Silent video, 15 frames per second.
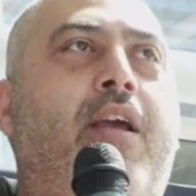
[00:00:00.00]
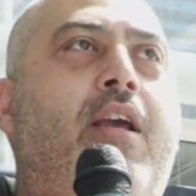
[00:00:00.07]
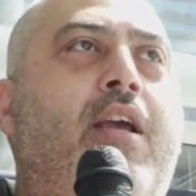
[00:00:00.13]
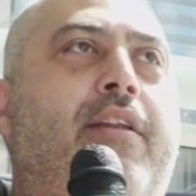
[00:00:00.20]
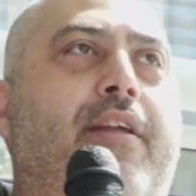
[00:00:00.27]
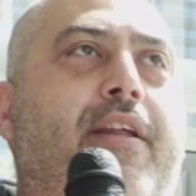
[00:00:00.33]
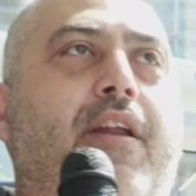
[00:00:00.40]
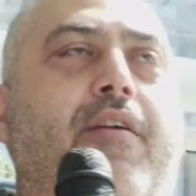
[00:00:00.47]

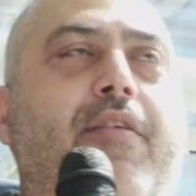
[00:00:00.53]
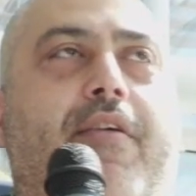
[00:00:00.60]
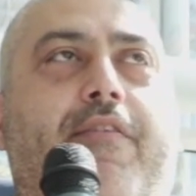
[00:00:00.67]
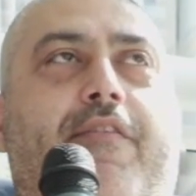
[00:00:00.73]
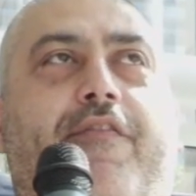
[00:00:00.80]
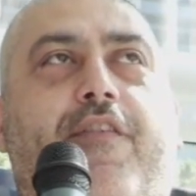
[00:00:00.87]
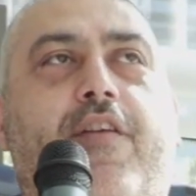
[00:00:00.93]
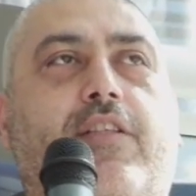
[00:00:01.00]
they know that the
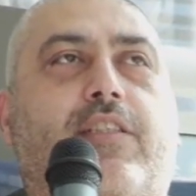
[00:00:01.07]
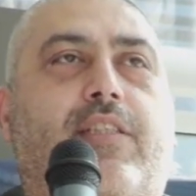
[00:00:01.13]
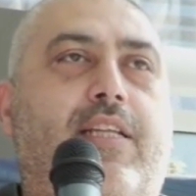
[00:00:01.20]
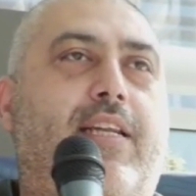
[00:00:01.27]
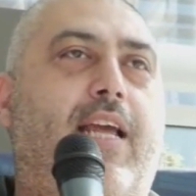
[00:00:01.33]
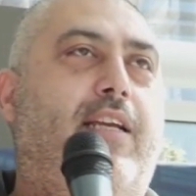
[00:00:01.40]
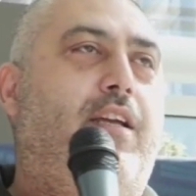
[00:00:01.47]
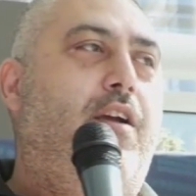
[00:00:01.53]
first thing
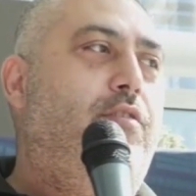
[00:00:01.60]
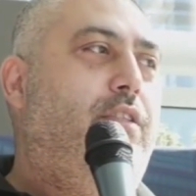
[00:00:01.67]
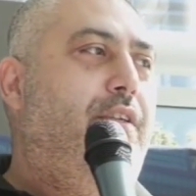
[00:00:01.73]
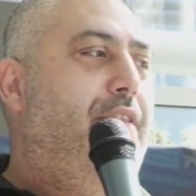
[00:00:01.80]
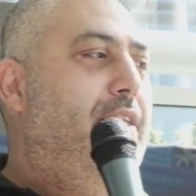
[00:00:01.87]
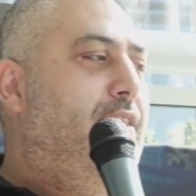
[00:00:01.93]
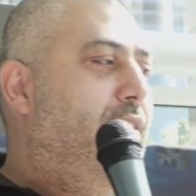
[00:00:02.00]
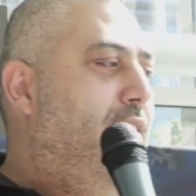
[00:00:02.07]
that goes are
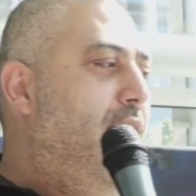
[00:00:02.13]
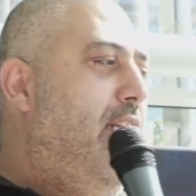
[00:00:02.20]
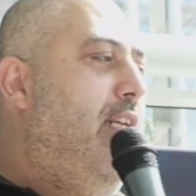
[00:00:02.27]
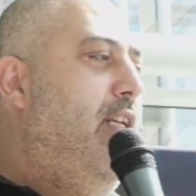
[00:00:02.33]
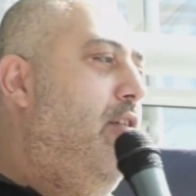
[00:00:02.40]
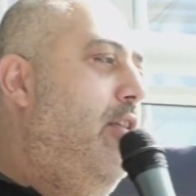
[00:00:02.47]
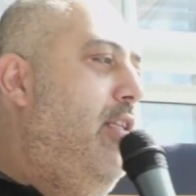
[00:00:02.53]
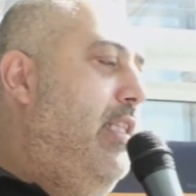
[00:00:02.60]
these silly
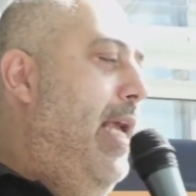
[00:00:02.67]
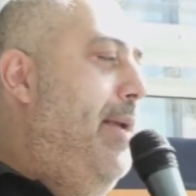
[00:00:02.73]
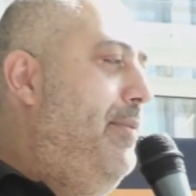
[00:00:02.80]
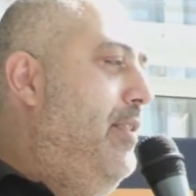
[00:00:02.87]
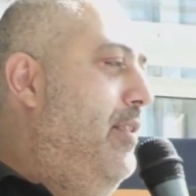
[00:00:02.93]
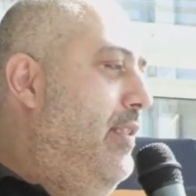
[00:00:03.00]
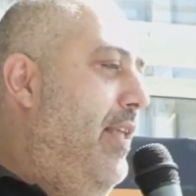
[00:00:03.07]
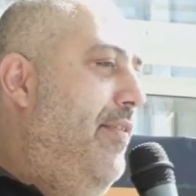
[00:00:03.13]
little
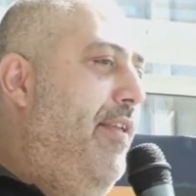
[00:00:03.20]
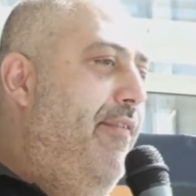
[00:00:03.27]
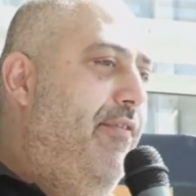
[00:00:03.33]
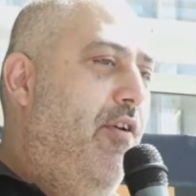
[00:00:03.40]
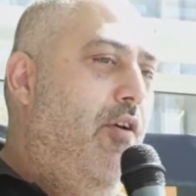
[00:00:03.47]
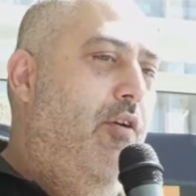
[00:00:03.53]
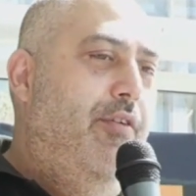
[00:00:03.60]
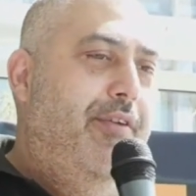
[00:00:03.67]
adapters that they've
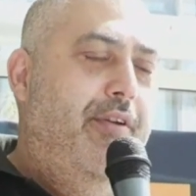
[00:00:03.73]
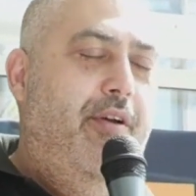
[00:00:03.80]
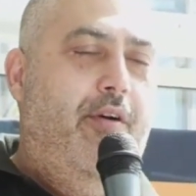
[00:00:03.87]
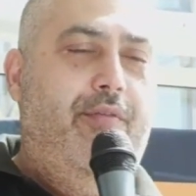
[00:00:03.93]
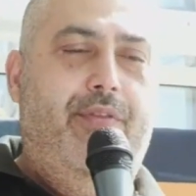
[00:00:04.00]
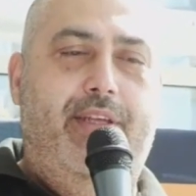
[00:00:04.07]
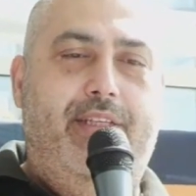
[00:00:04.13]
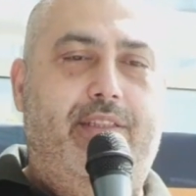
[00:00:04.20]
got
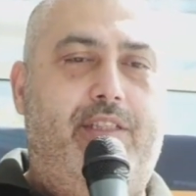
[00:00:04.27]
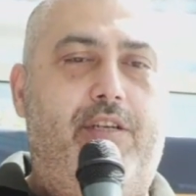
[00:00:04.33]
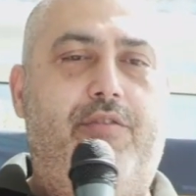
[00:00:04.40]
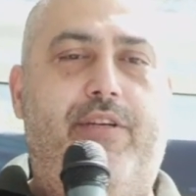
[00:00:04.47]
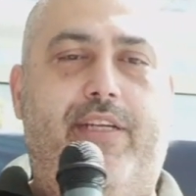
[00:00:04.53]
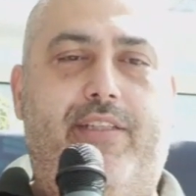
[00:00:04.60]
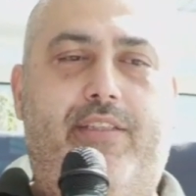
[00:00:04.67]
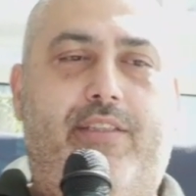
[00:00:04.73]
on these
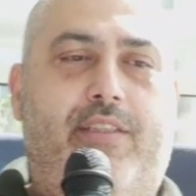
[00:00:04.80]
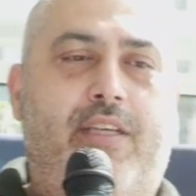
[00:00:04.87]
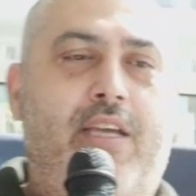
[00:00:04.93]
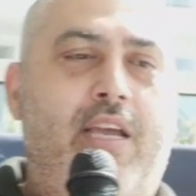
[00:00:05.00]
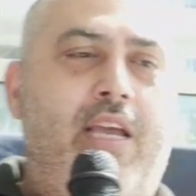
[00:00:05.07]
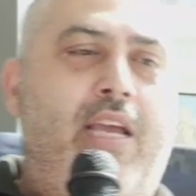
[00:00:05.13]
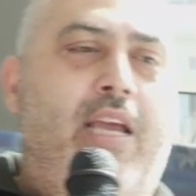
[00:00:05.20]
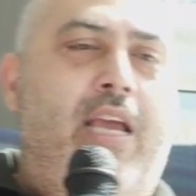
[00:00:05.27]
units,
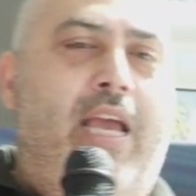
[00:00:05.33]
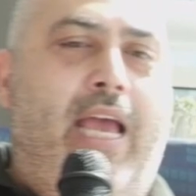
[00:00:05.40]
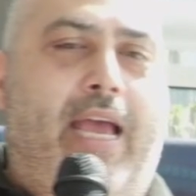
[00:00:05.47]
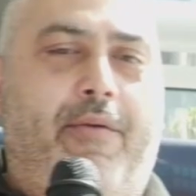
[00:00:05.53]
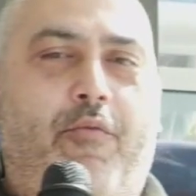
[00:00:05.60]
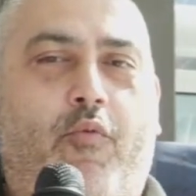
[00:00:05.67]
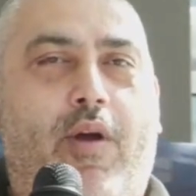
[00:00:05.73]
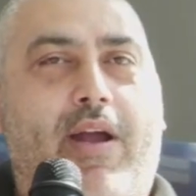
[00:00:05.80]

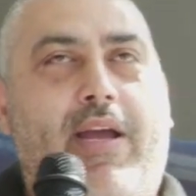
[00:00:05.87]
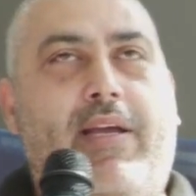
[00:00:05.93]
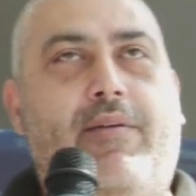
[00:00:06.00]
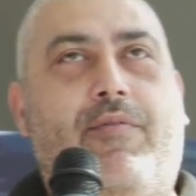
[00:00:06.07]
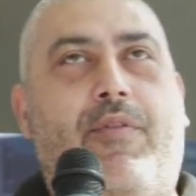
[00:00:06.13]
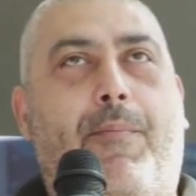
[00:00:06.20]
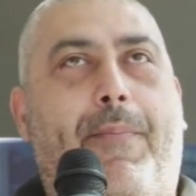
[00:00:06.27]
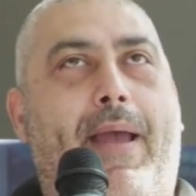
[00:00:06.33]
where
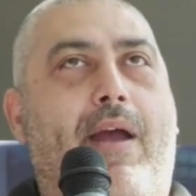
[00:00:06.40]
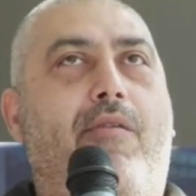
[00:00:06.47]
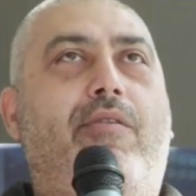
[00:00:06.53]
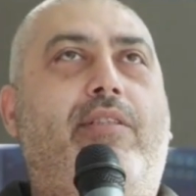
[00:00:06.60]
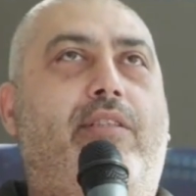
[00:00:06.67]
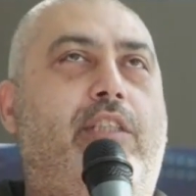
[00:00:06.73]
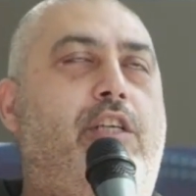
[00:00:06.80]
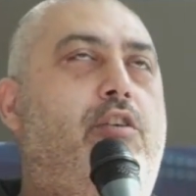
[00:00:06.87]
the power
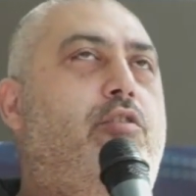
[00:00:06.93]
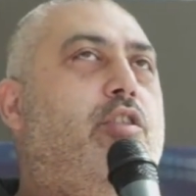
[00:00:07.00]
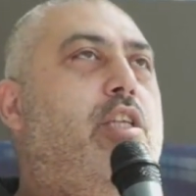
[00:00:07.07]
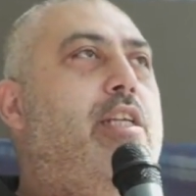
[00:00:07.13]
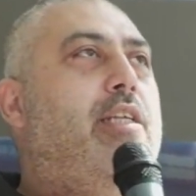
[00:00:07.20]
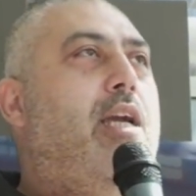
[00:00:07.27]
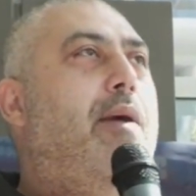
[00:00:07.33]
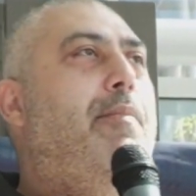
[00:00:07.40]
is
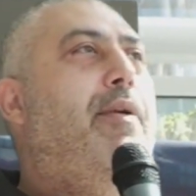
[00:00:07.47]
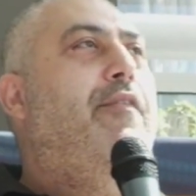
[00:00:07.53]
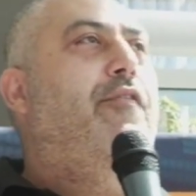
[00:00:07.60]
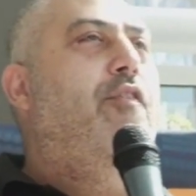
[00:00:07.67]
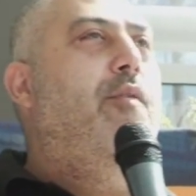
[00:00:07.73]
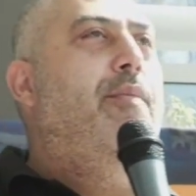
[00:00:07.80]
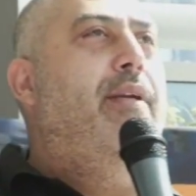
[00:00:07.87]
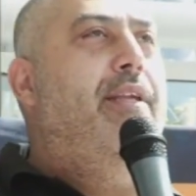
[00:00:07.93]
usually coming
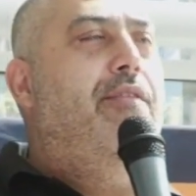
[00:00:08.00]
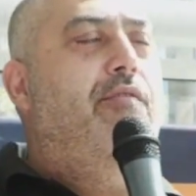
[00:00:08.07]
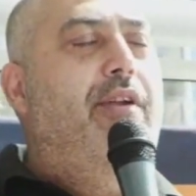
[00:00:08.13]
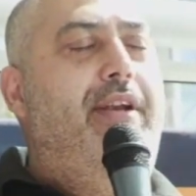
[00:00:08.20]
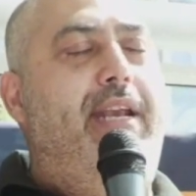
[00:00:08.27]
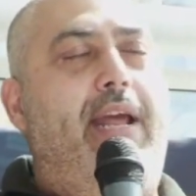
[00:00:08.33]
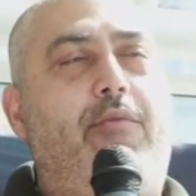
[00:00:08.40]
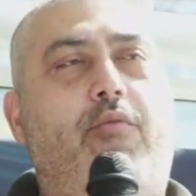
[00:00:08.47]
from either a
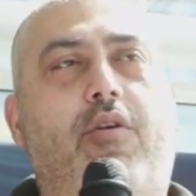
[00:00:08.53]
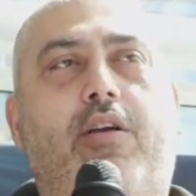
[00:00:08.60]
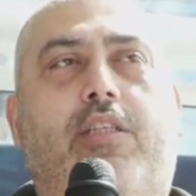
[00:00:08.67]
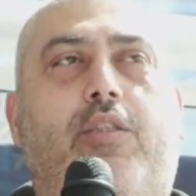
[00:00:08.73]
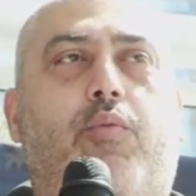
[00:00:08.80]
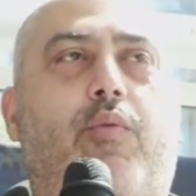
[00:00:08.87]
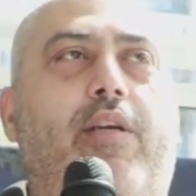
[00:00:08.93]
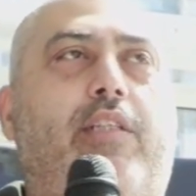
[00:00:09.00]
network
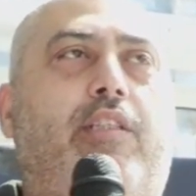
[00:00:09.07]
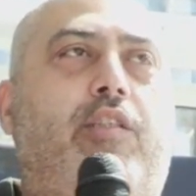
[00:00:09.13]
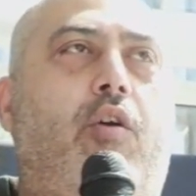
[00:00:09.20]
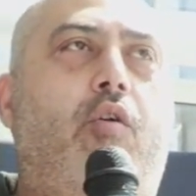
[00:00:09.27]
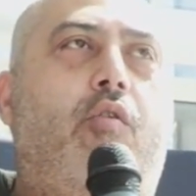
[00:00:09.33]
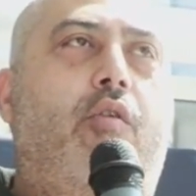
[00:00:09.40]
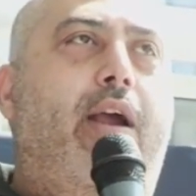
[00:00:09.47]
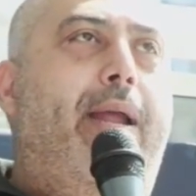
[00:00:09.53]
switch
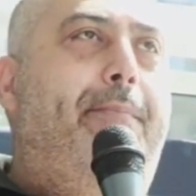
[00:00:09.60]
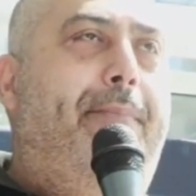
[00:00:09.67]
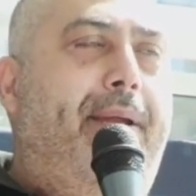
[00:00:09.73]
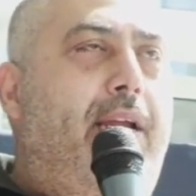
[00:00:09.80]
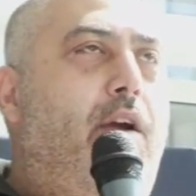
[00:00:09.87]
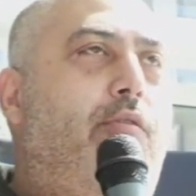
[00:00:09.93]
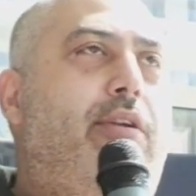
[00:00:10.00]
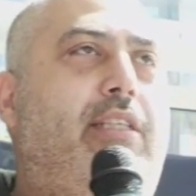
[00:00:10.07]
or a
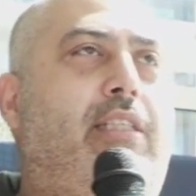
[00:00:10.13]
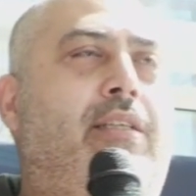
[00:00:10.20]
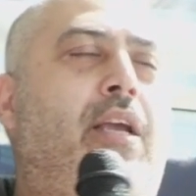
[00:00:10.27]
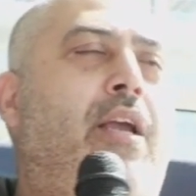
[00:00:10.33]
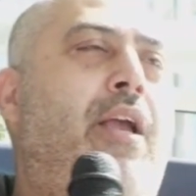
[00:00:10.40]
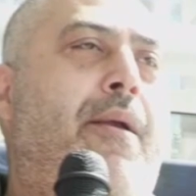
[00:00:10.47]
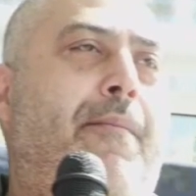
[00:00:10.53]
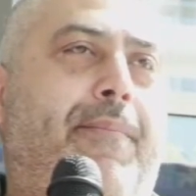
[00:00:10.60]

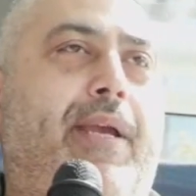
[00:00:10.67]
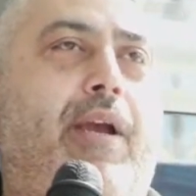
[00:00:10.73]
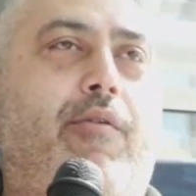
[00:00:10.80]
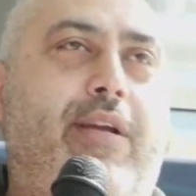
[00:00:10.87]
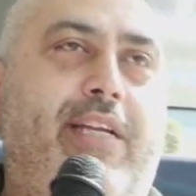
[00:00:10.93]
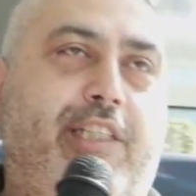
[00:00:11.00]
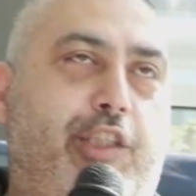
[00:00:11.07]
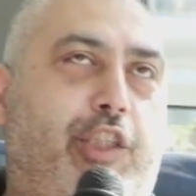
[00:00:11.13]
PoE
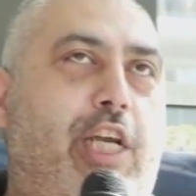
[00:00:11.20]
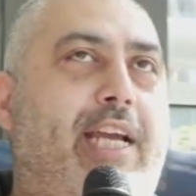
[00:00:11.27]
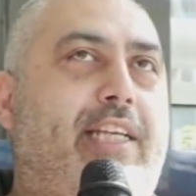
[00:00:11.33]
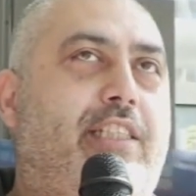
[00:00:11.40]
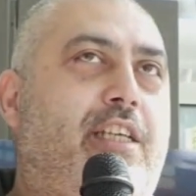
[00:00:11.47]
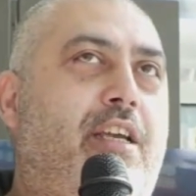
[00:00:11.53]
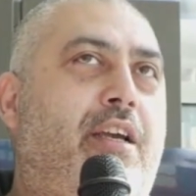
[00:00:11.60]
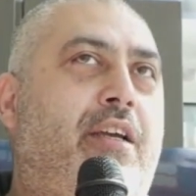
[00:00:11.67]

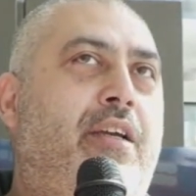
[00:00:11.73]
injector.